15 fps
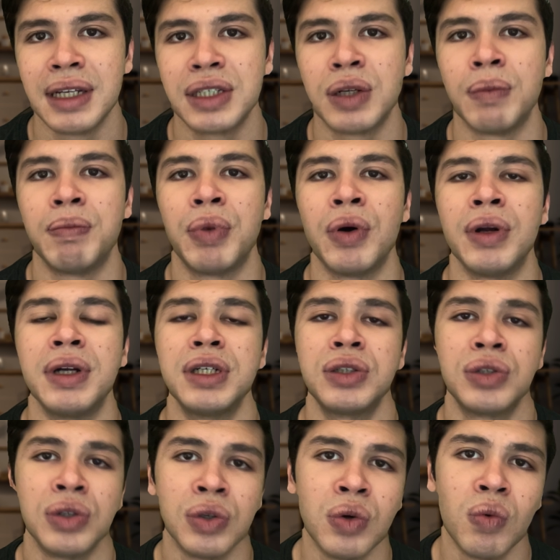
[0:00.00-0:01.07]
to put
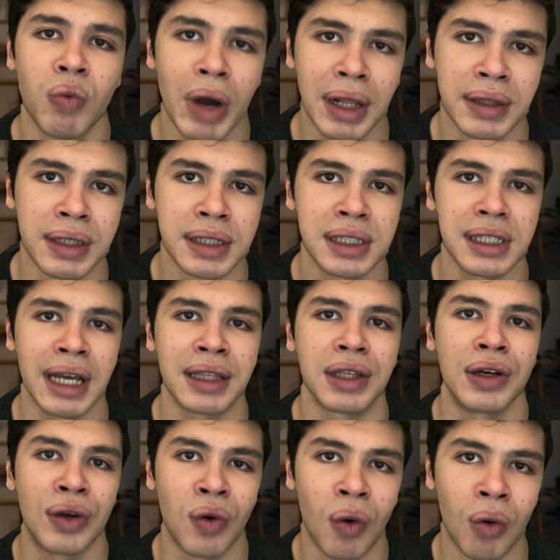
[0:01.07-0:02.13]
true wellness at the
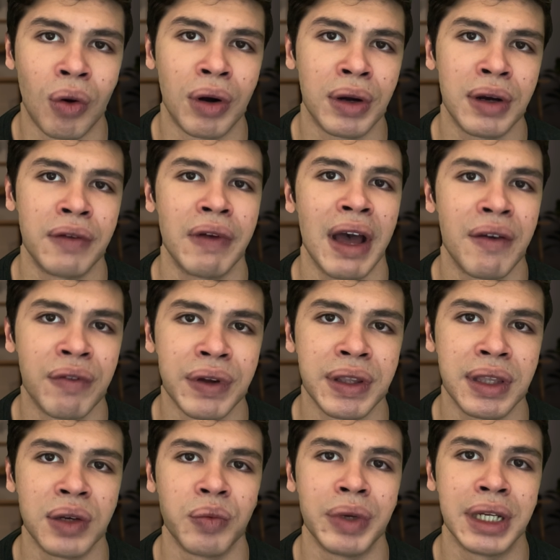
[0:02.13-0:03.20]
core of
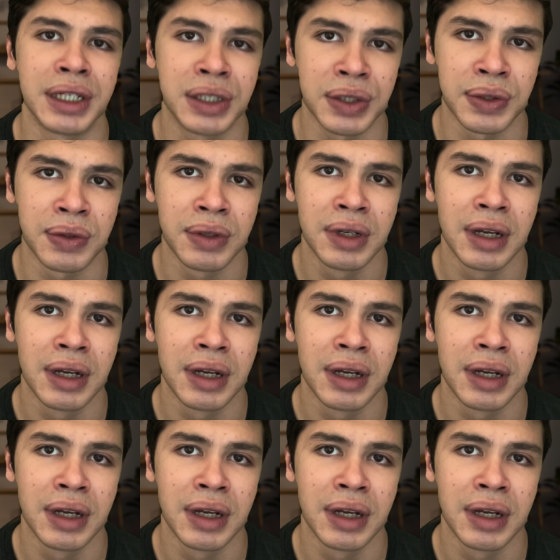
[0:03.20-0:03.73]
everything we do